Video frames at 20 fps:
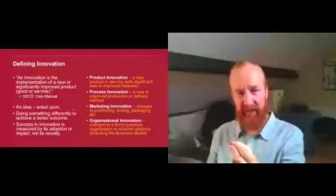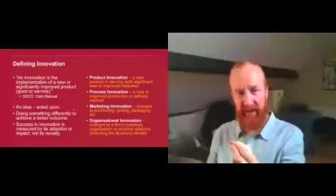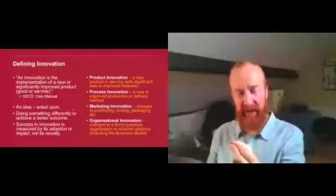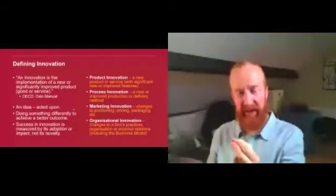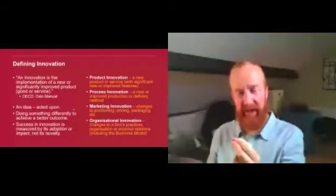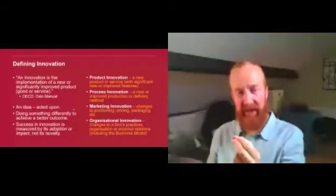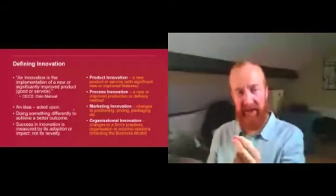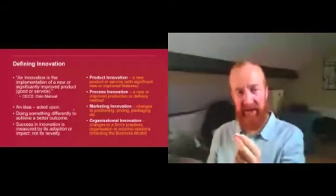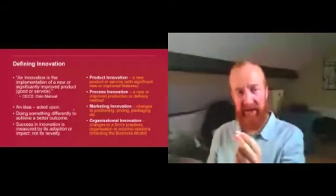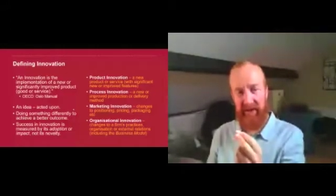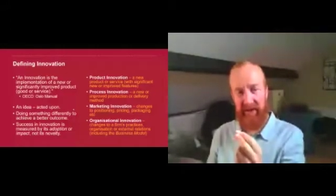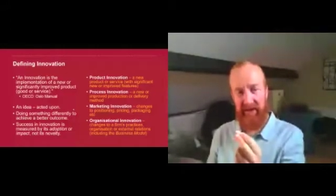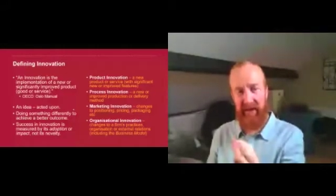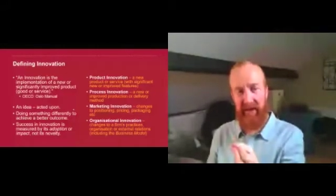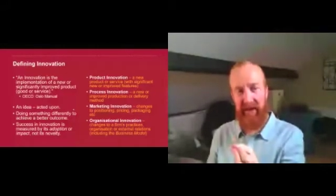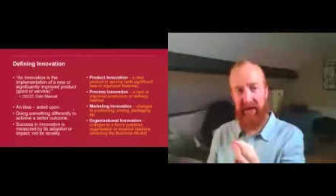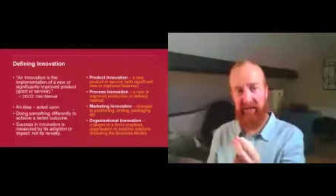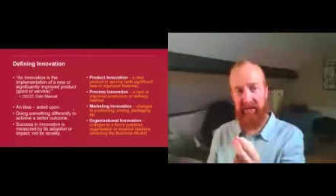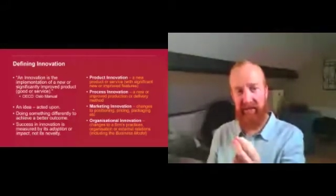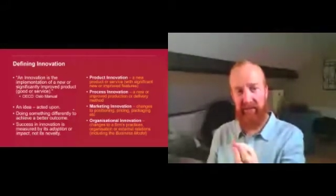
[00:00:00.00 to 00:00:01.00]
And it doesn't
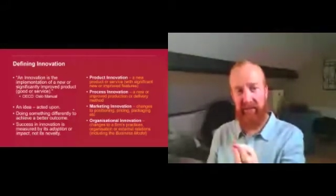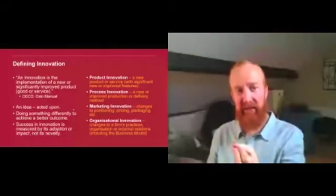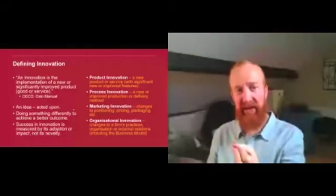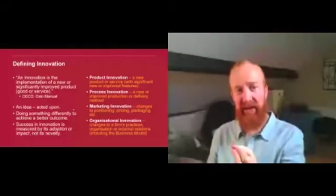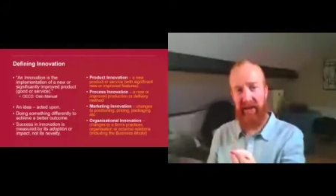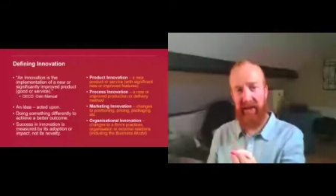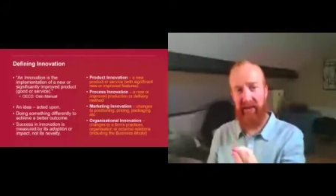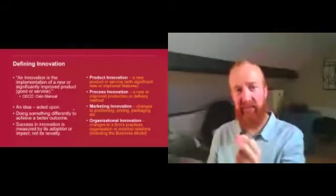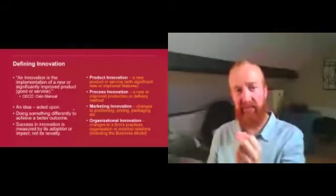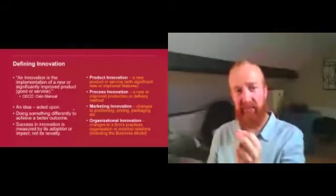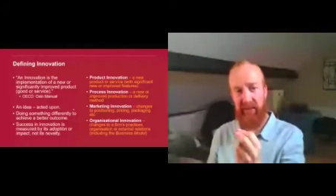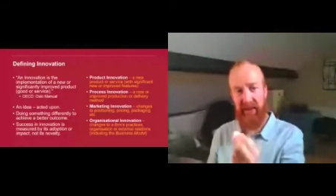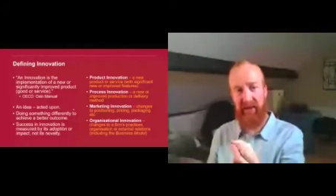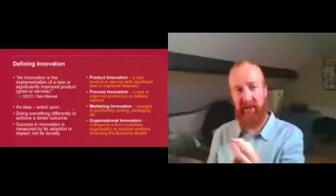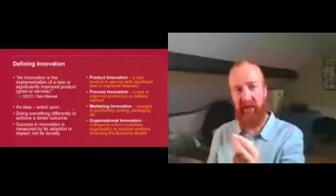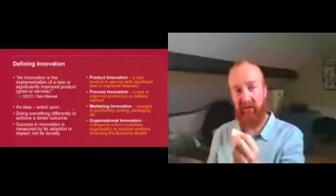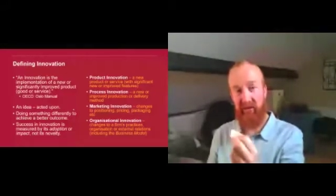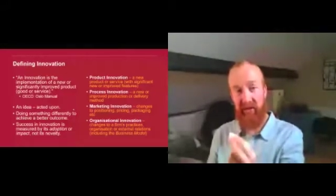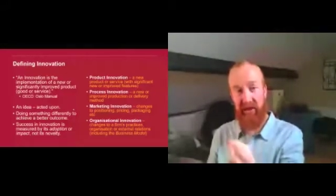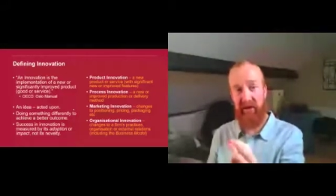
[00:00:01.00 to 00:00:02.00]
have to be
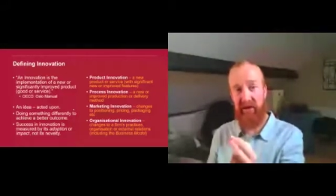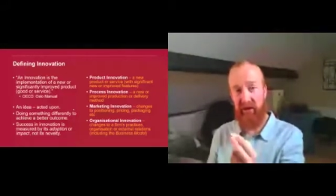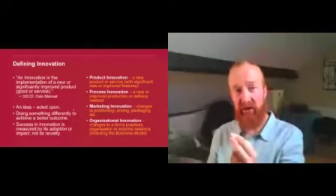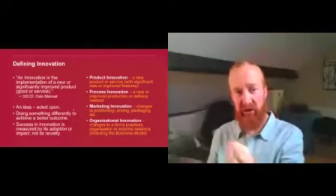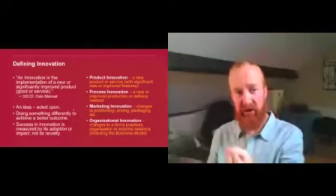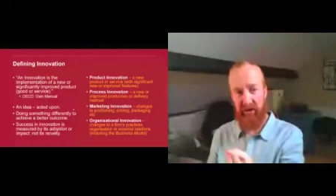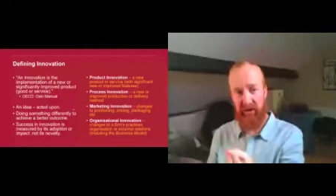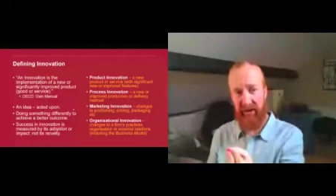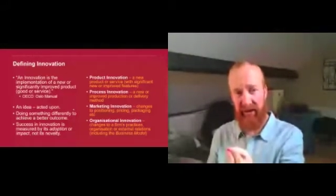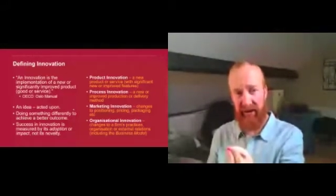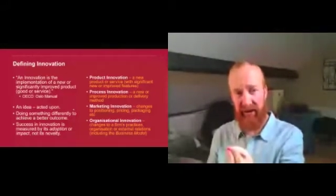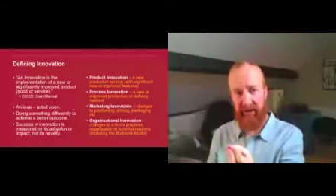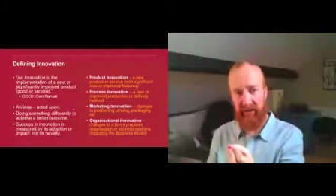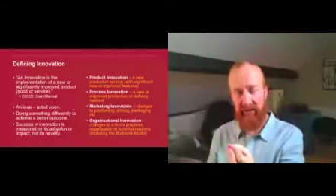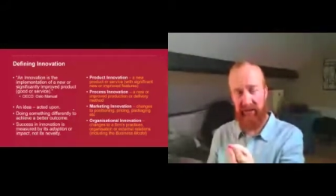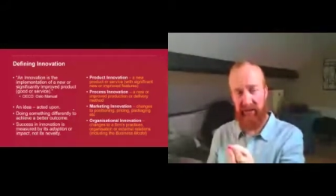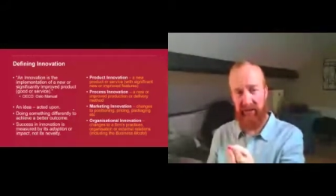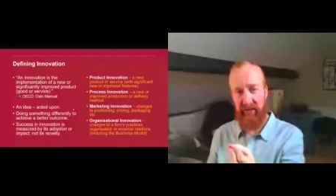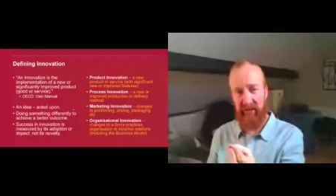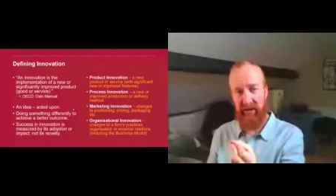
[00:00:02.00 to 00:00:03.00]
big and grand and shiny.
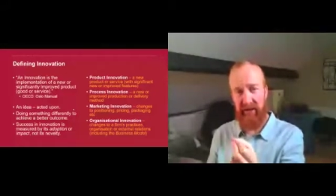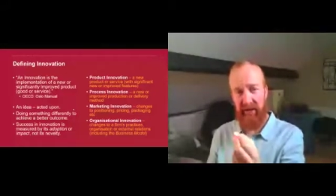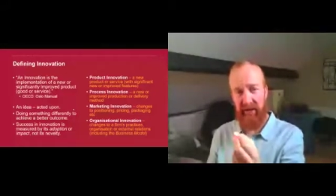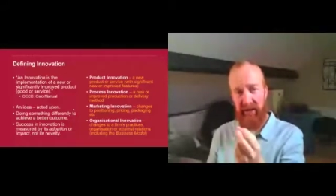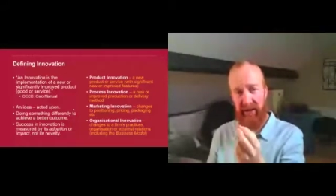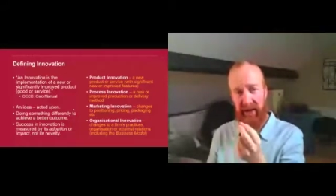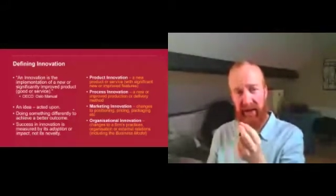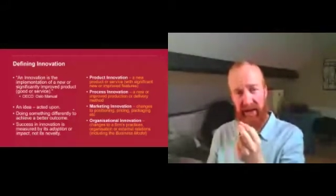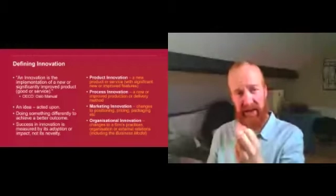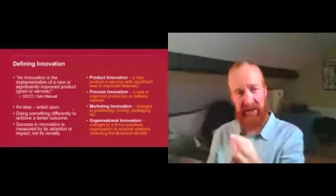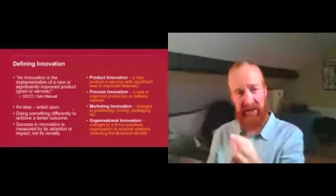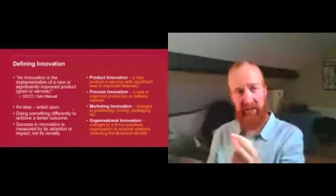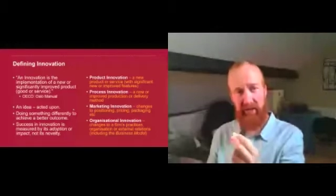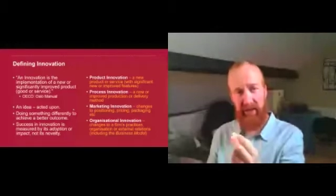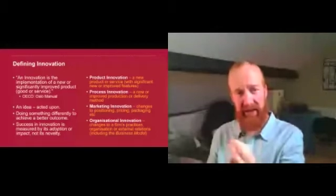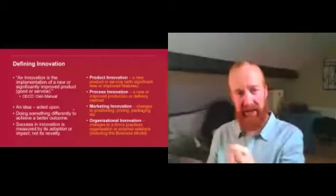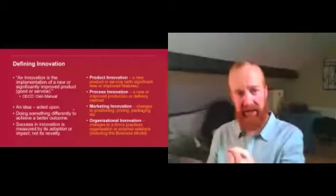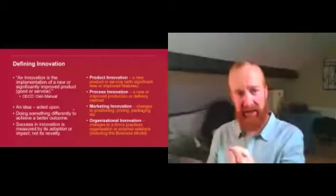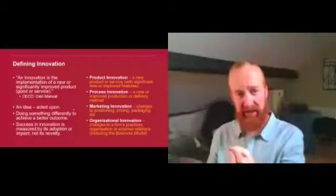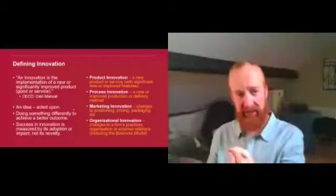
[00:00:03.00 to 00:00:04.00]
It has to
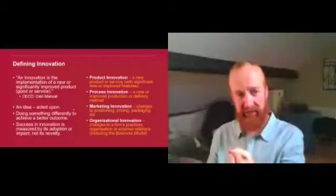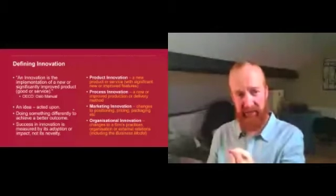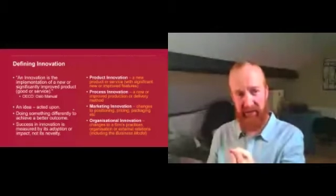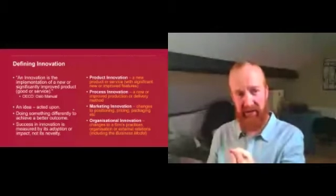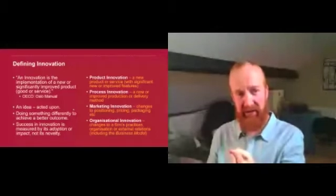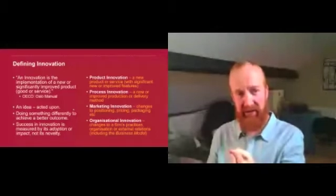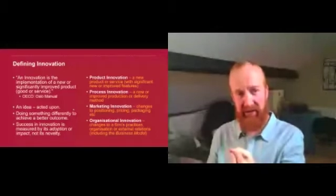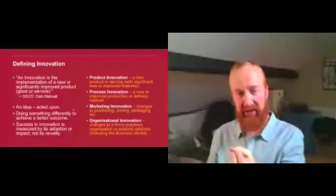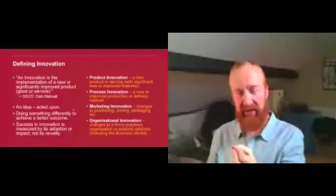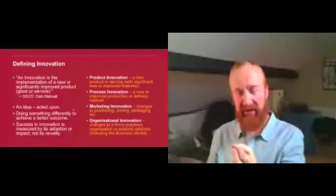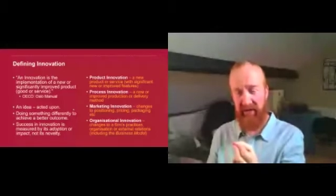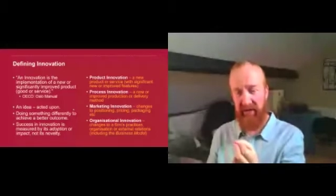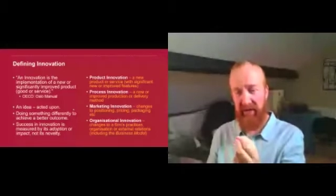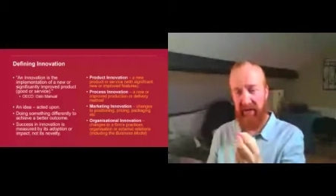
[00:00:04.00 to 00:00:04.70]
make a difference.